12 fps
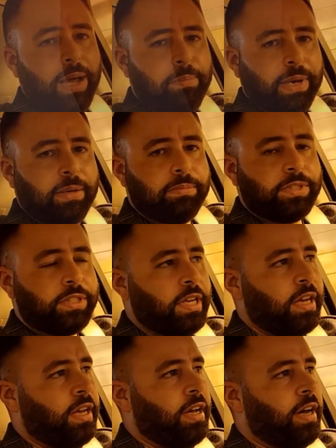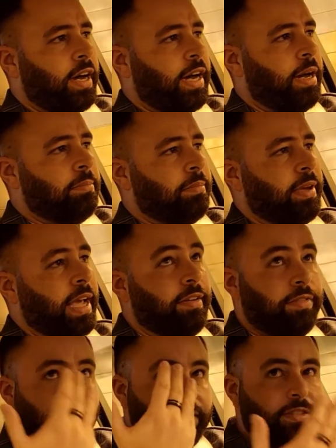beams.
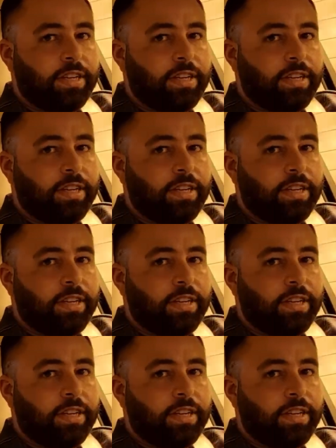Even in